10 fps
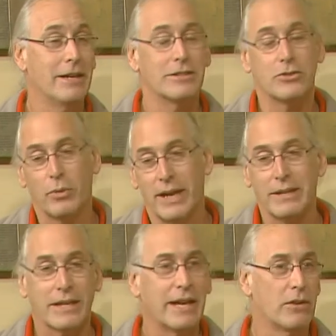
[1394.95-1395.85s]
So, we have
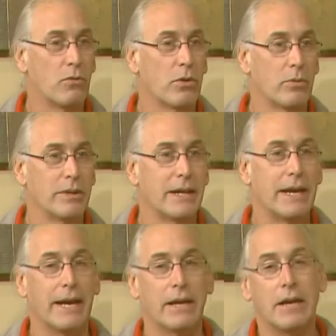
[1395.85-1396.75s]
to kind of work with
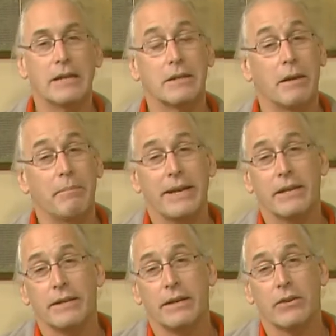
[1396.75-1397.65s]
that many
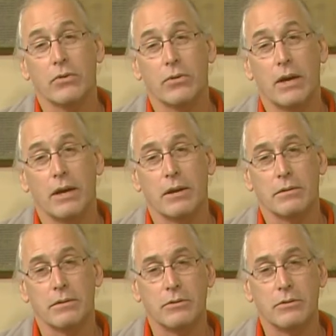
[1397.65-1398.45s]
of the other uh,